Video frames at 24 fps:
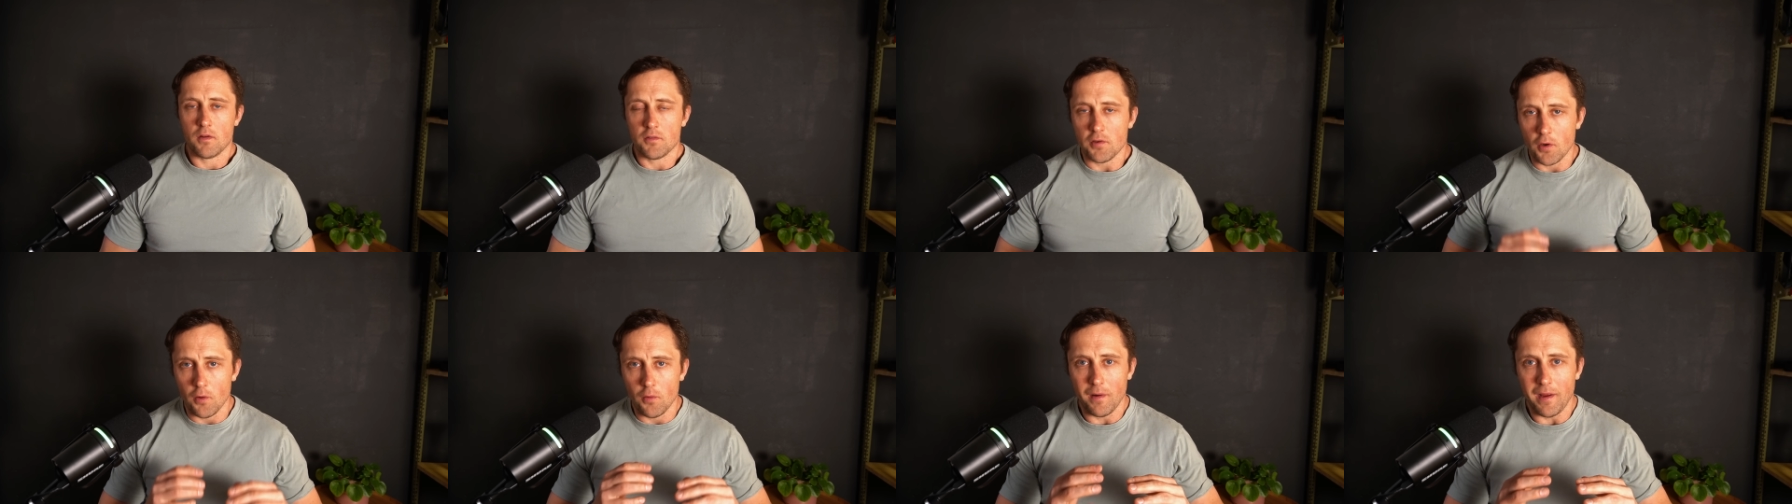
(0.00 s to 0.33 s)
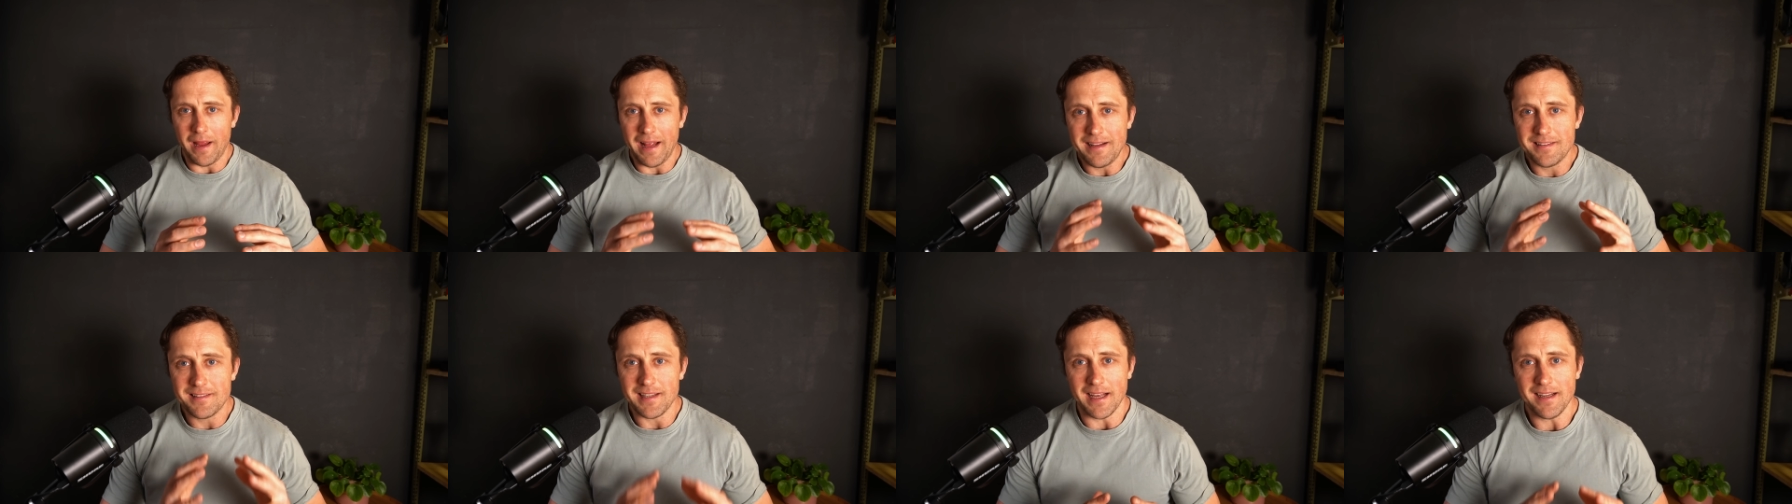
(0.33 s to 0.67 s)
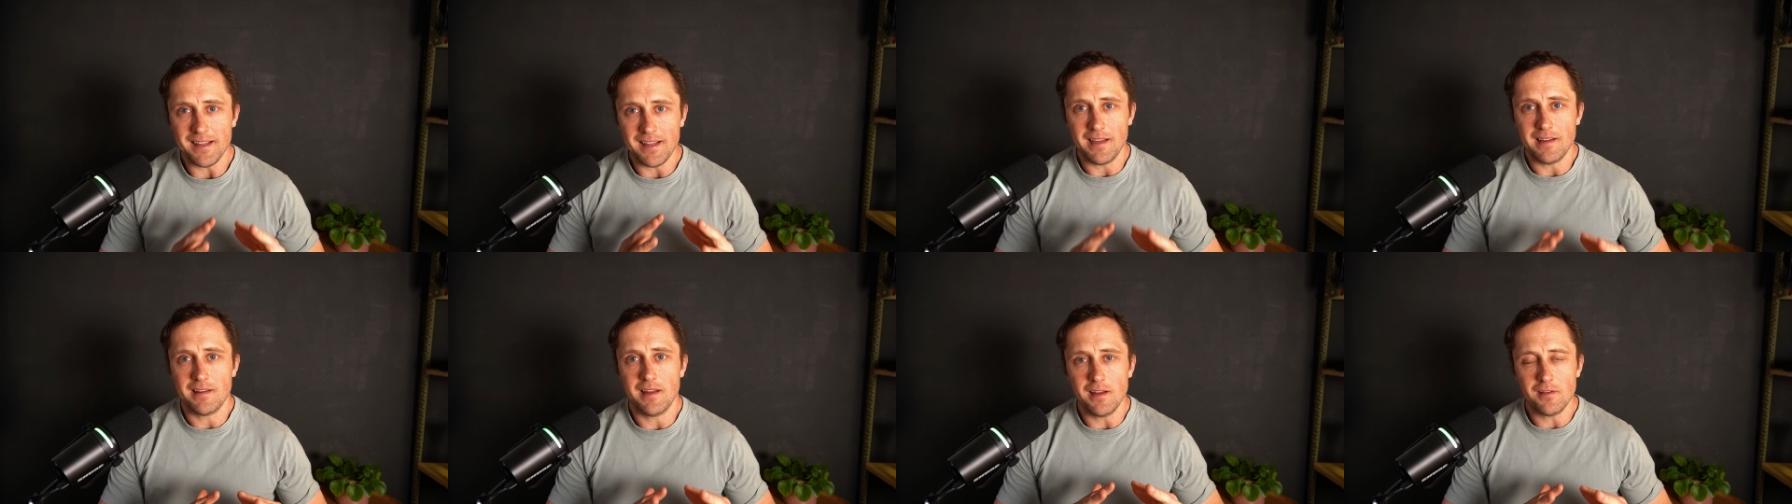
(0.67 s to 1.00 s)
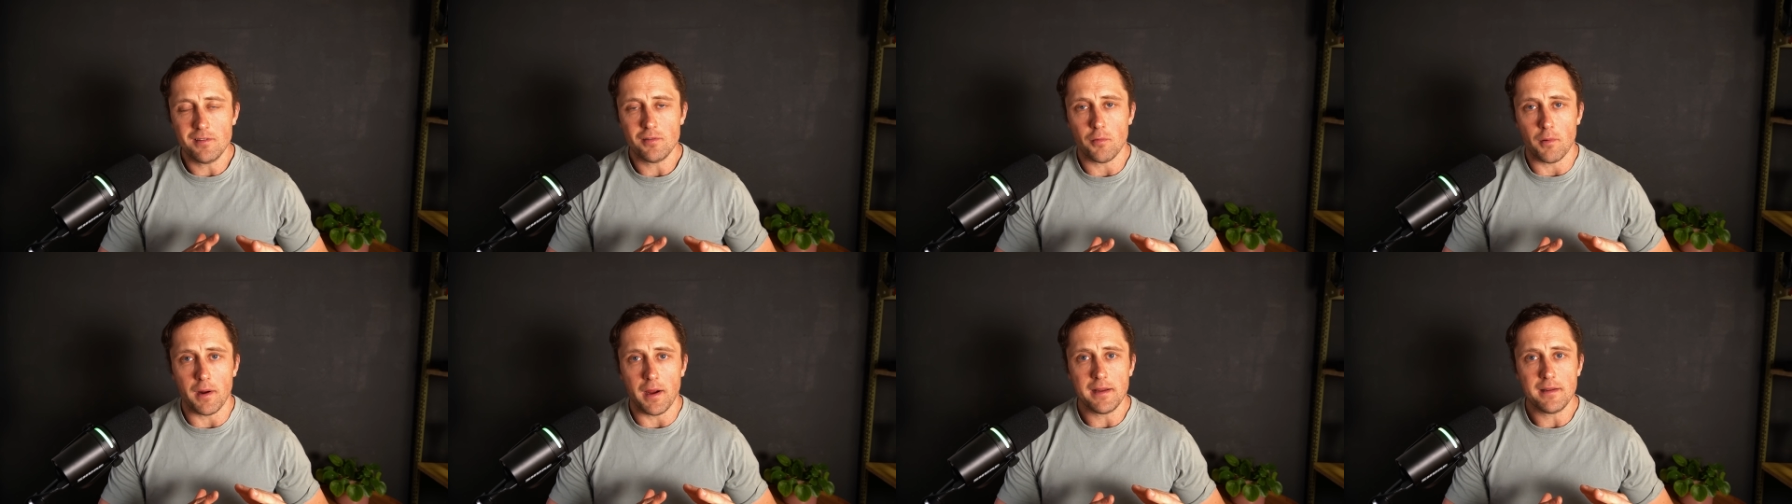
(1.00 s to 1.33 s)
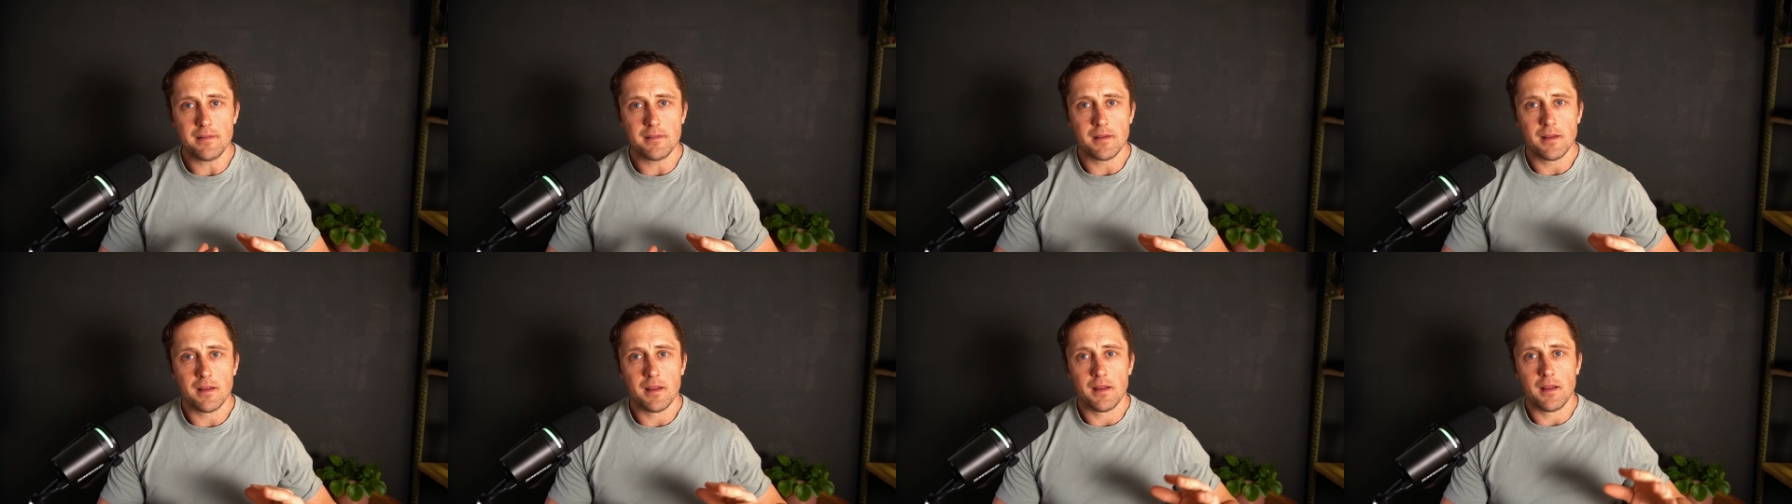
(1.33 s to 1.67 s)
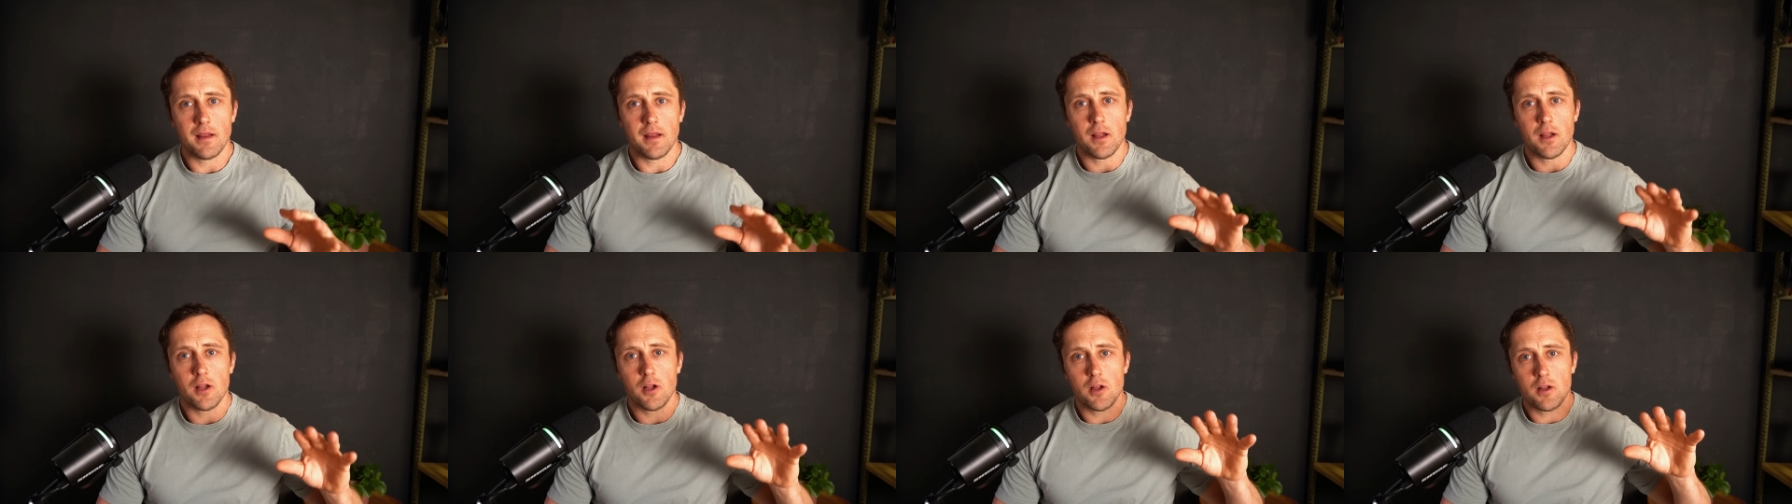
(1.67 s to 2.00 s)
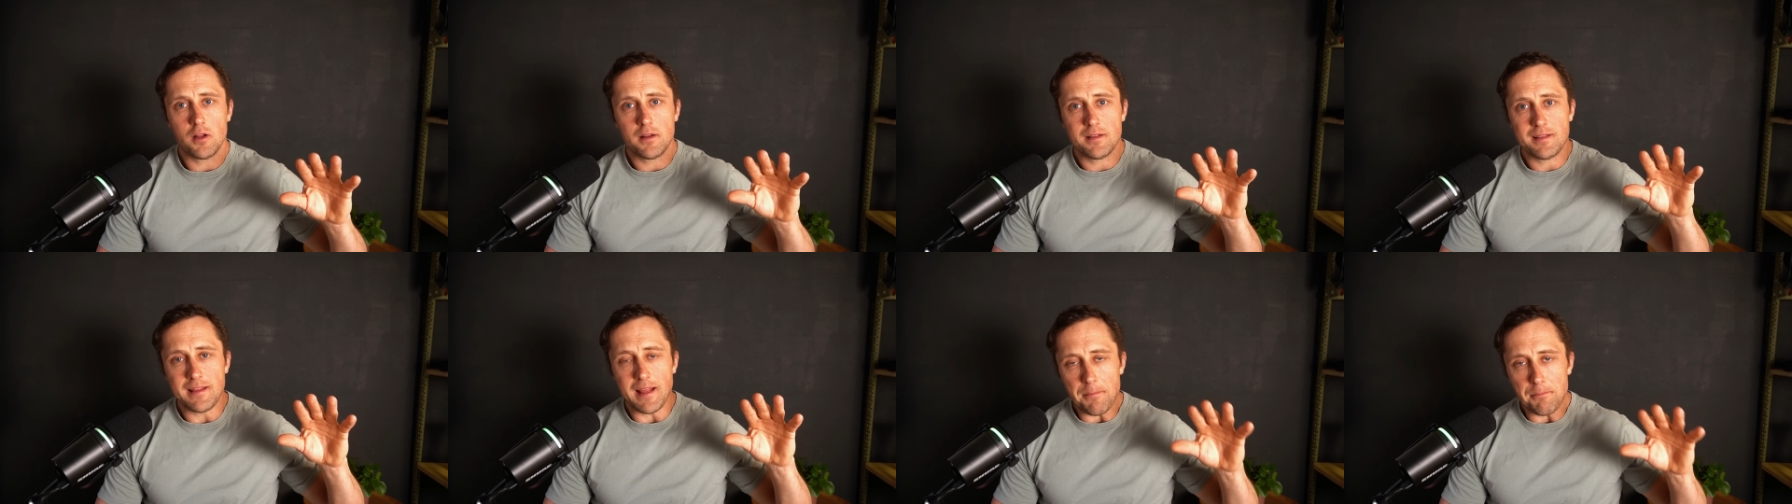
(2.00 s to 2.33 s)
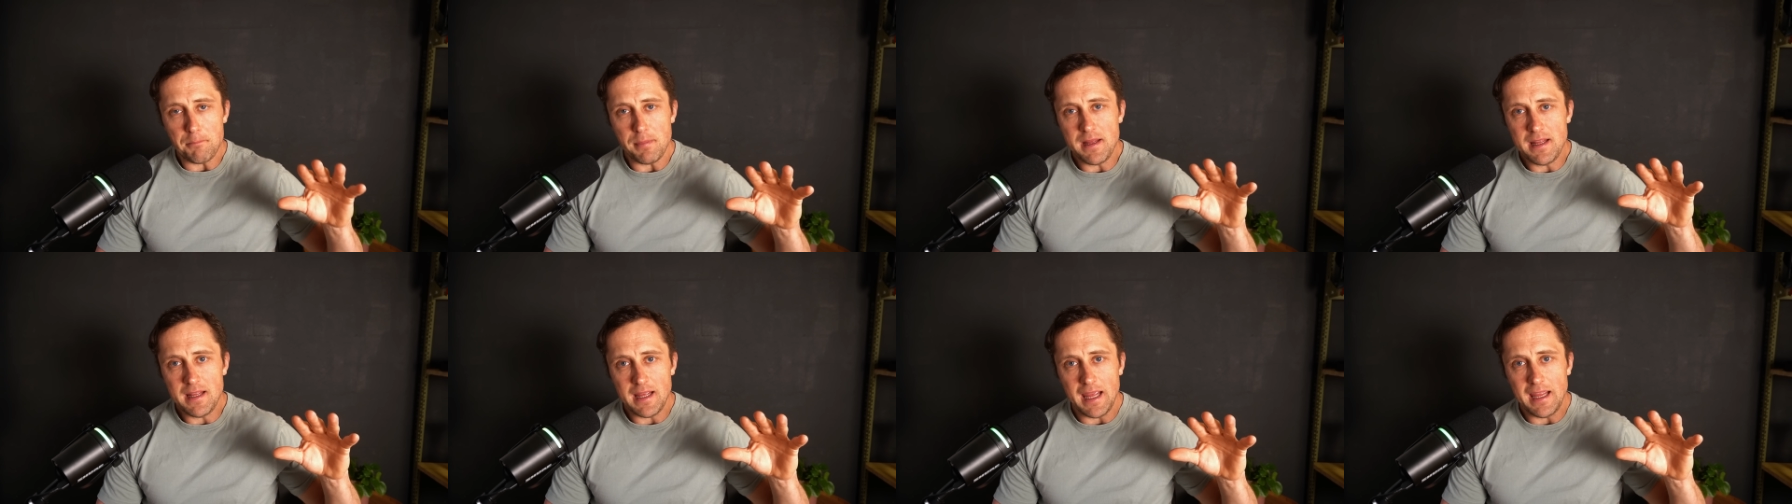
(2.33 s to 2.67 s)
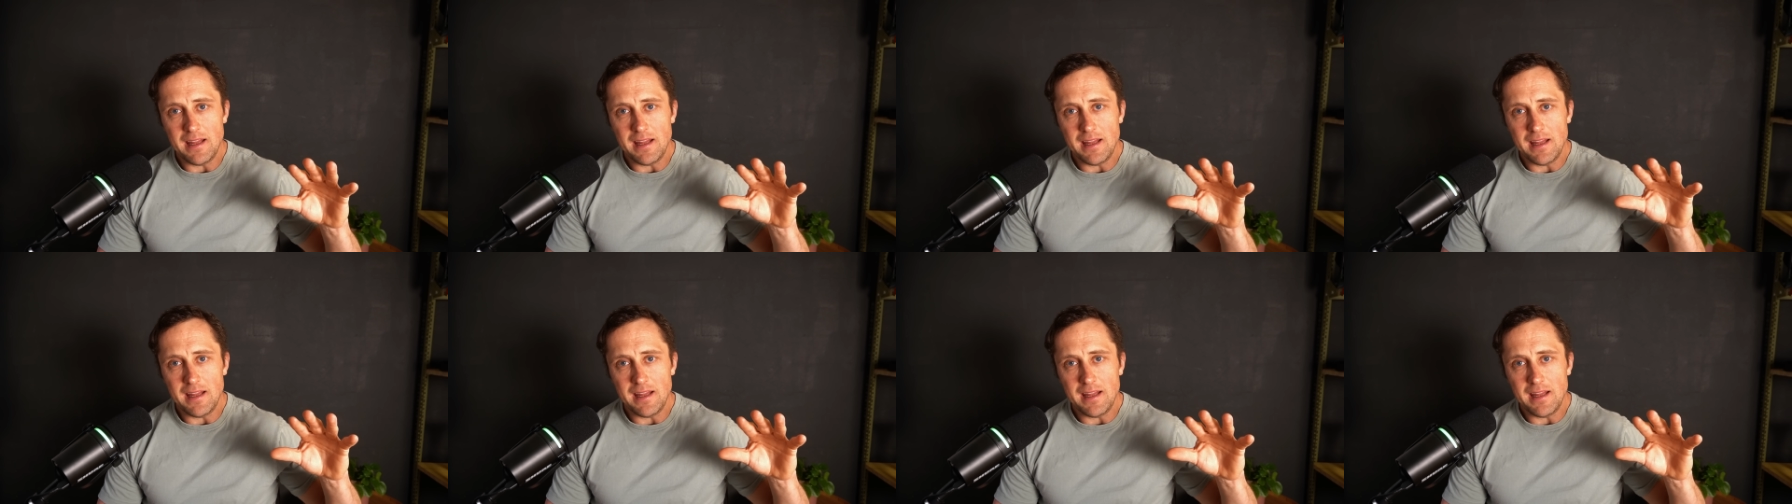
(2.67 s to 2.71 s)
So exactly this, right? Tapping